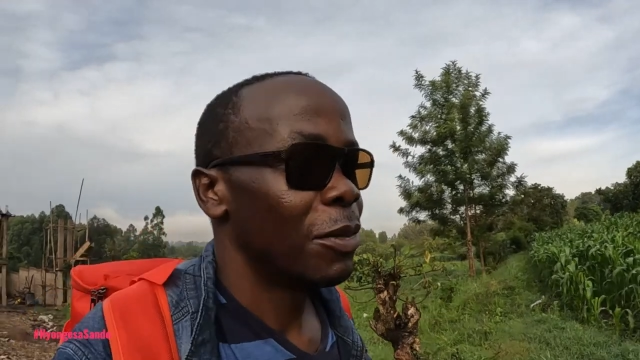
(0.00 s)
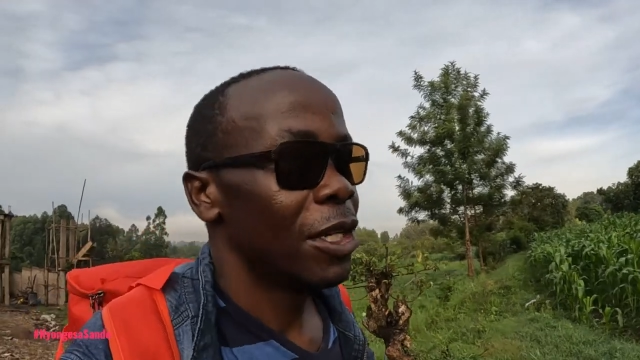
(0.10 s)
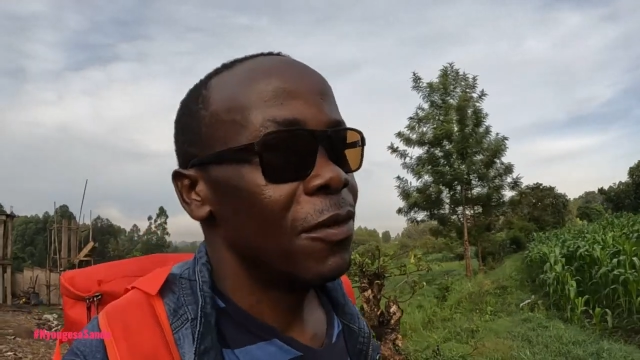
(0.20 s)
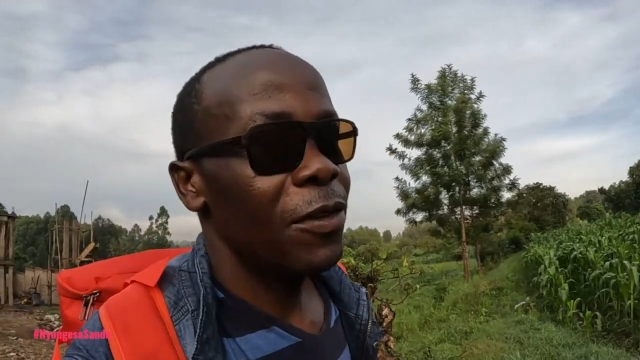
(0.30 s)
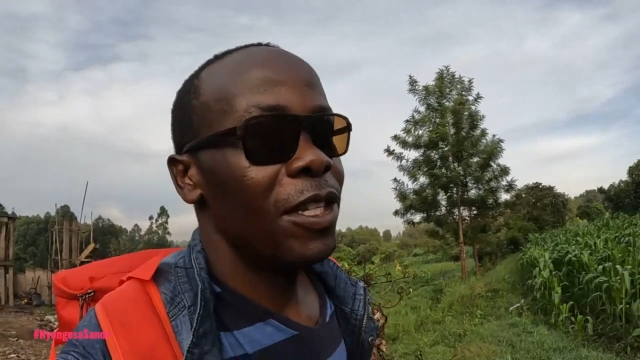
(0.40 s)
i'm
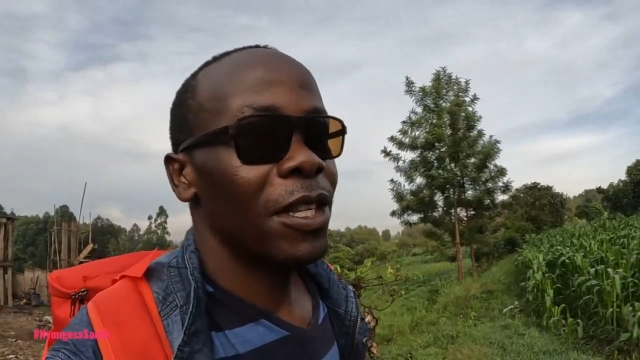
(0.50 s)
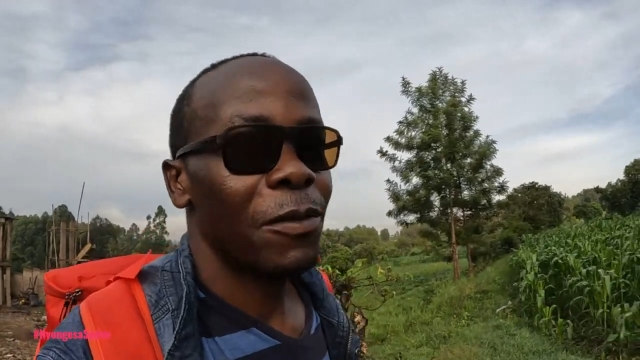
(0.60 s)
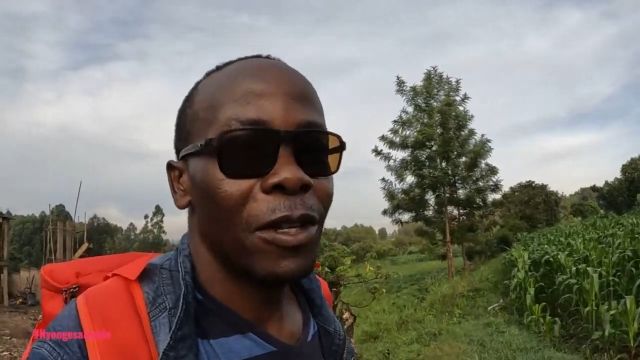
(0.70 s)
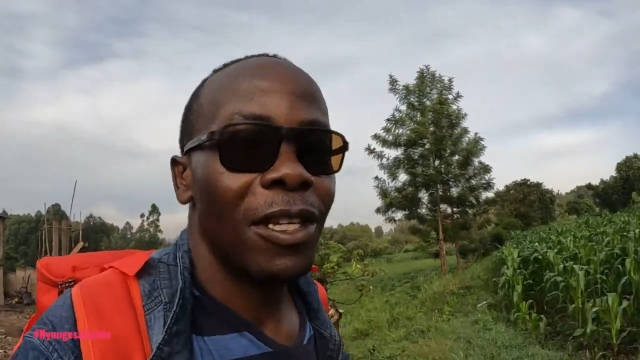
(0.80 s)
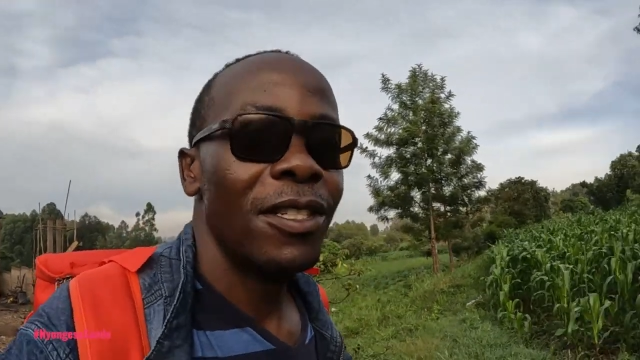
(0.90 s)
leaving
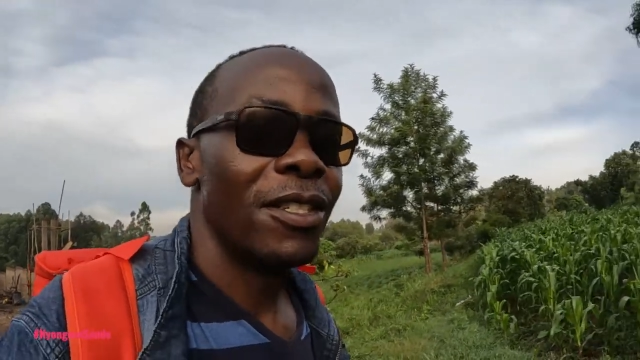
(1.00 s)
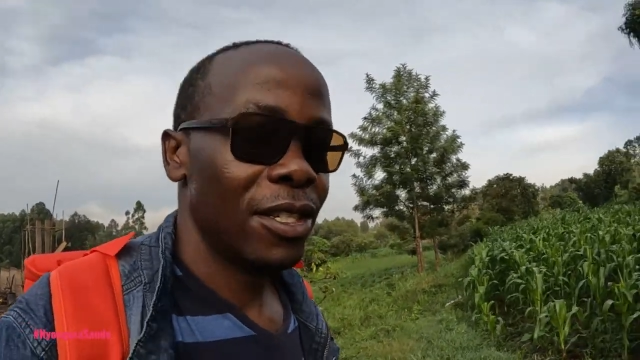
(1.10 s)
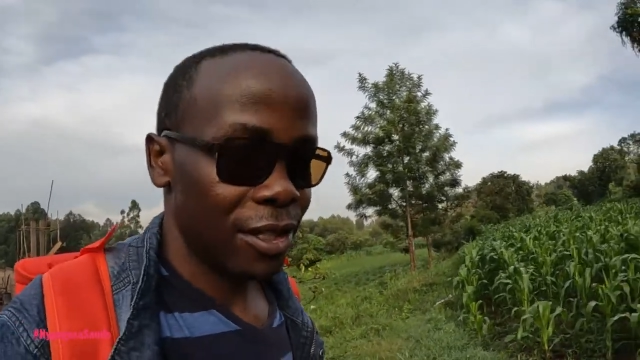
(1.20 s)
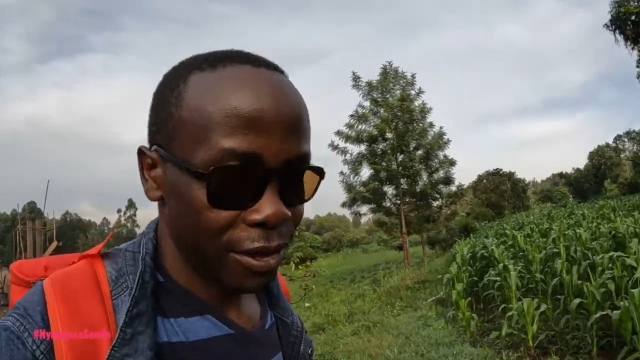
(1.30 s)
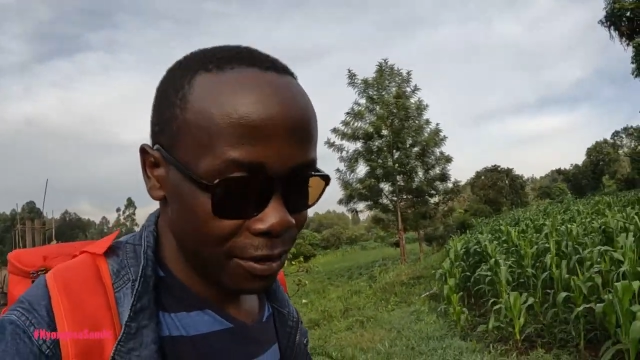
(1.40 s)
the
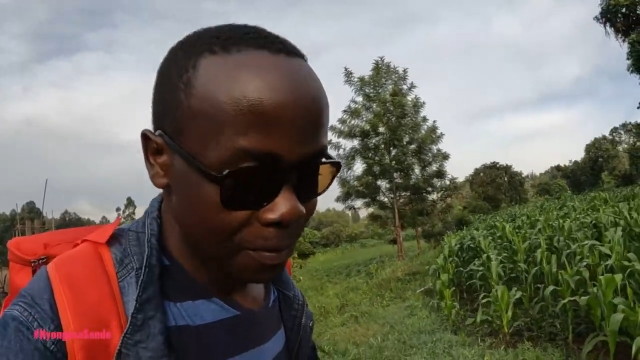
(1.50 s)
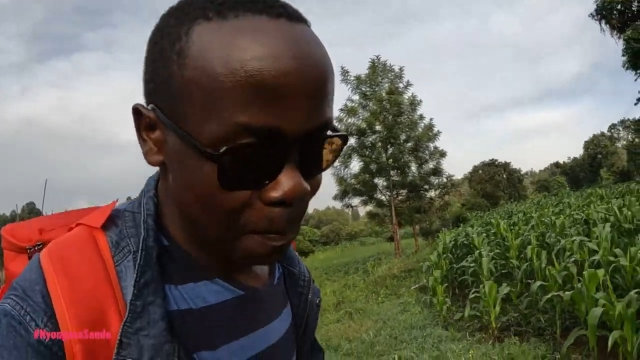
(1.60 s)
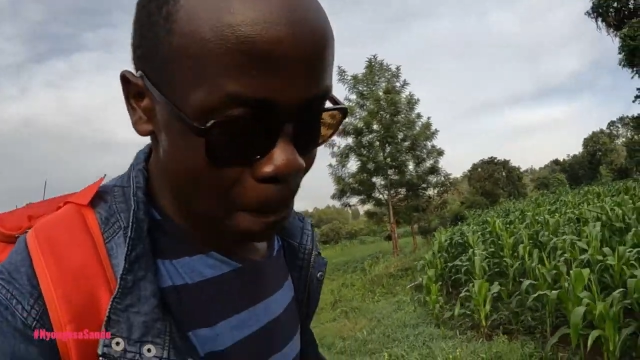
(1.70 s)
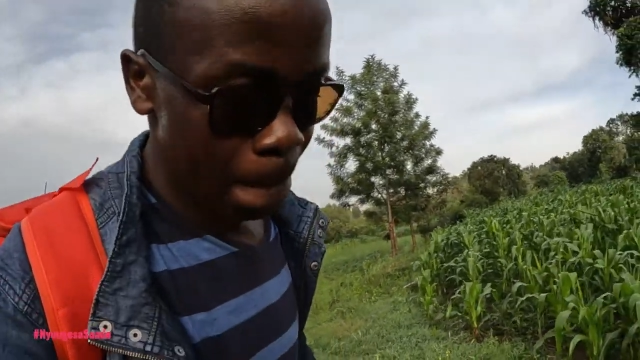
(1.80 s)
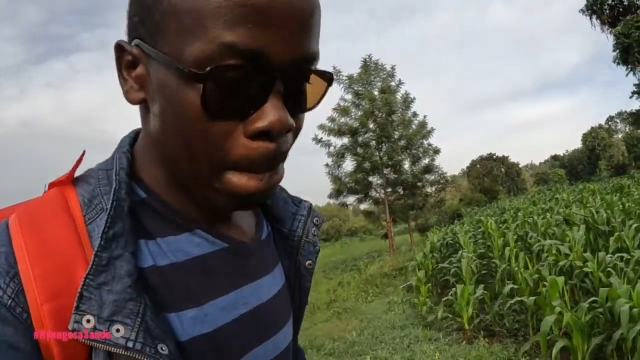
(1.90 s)
village
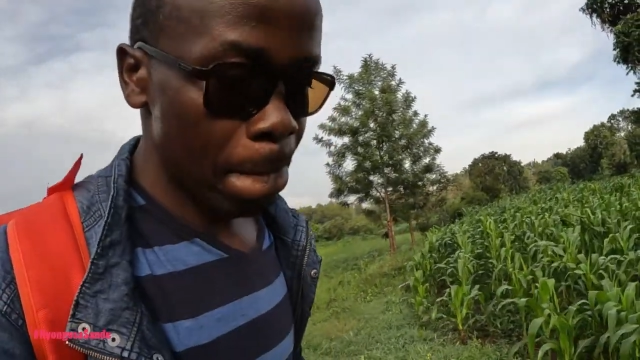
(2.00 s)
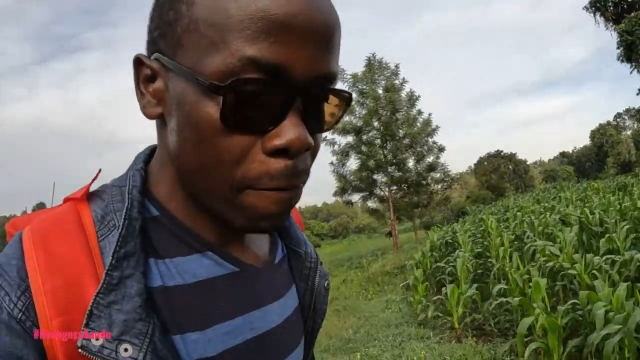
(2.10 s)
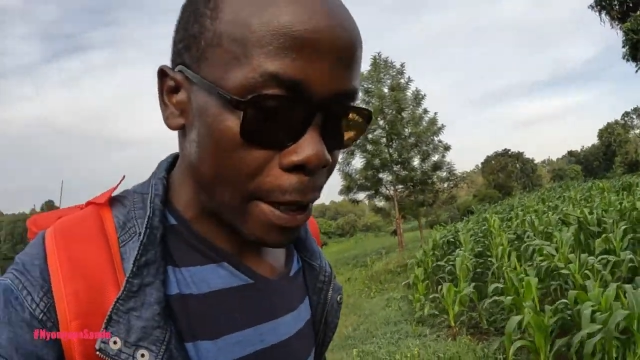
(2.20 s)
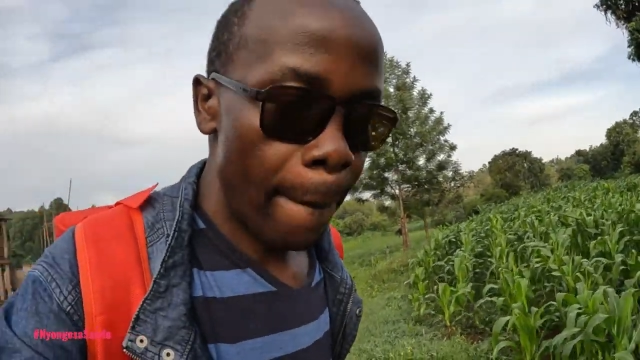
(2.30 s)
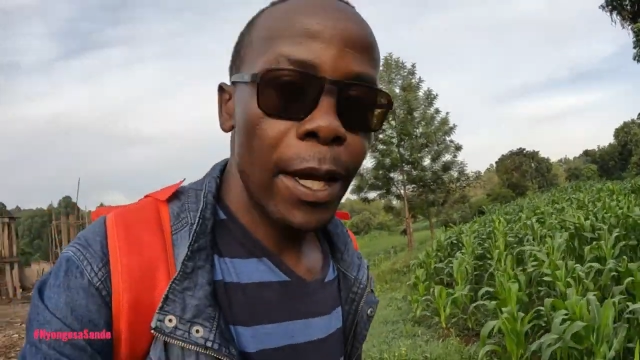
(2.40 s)

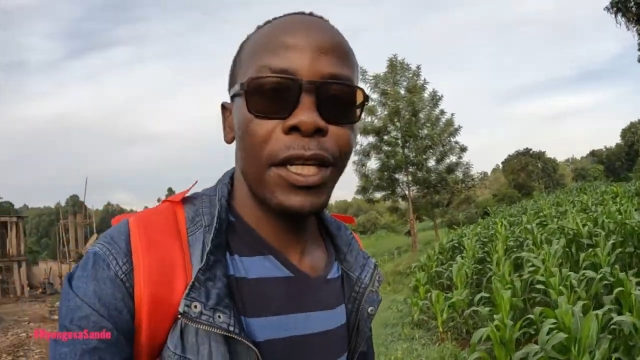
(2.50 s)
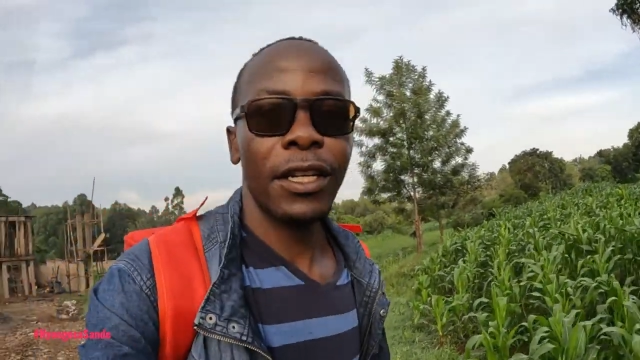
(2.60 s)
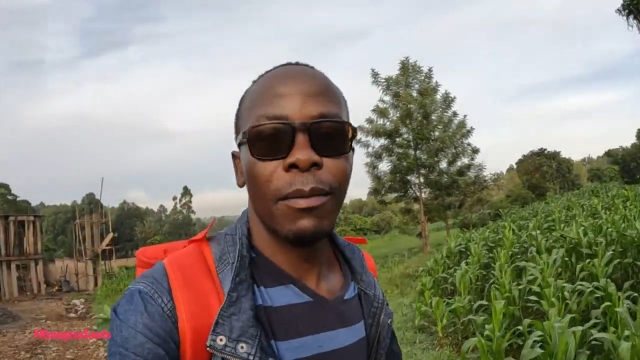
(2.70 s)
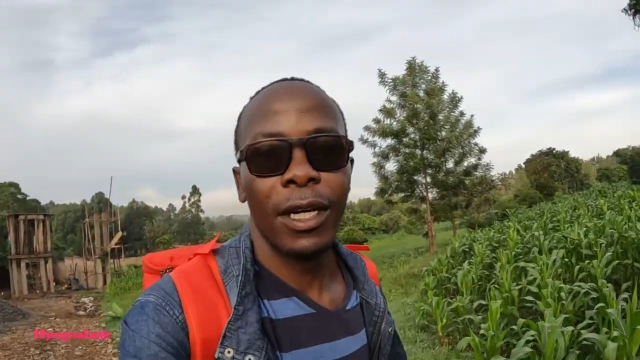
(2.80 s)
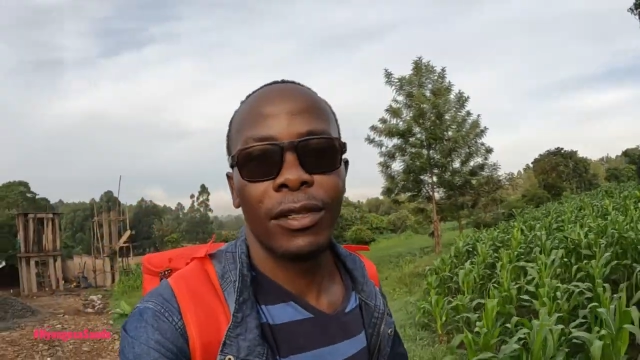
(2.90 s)

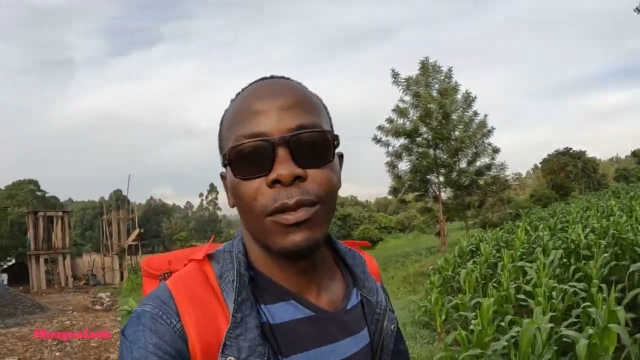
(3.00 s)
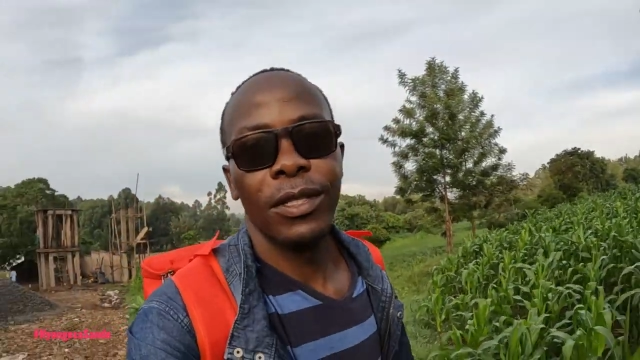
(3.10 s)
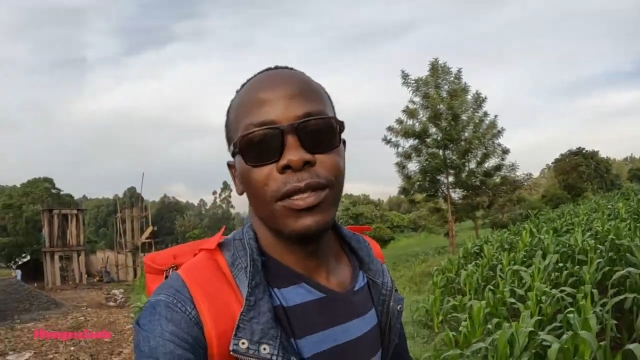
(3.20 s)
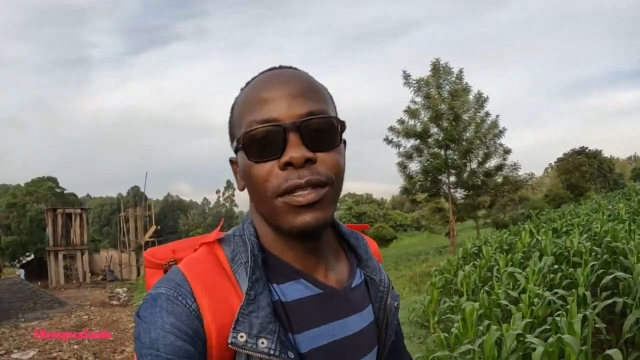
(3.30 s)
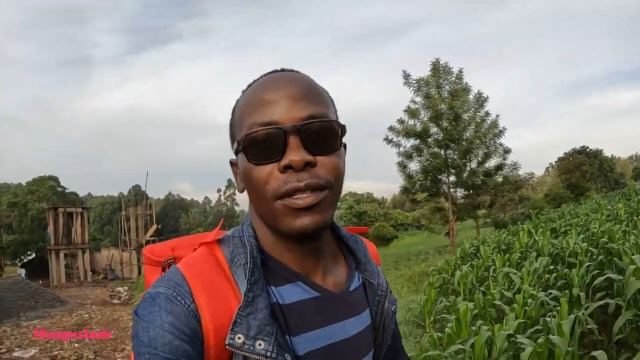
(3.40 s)
heading back to
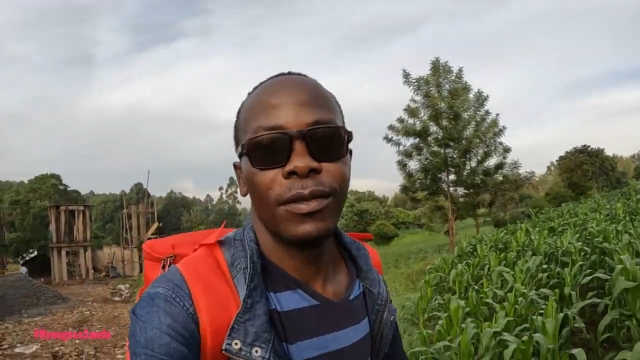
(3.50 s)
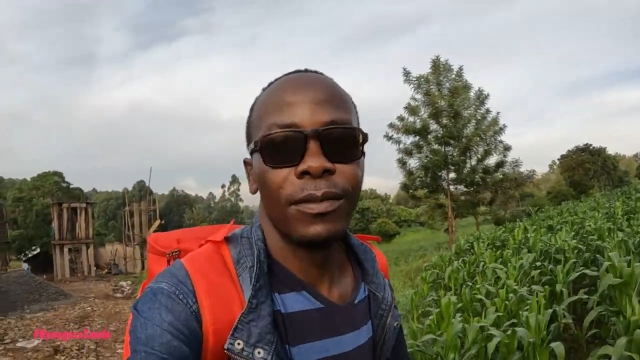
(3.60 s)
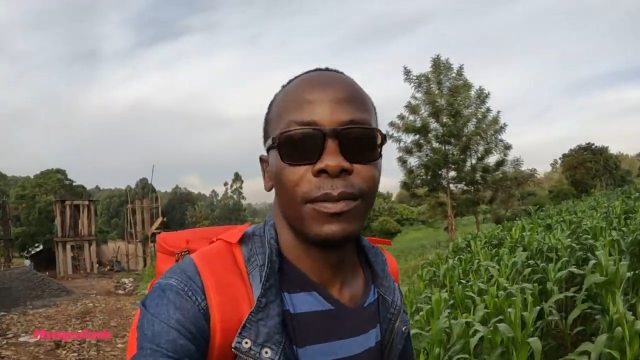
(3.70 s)
kisii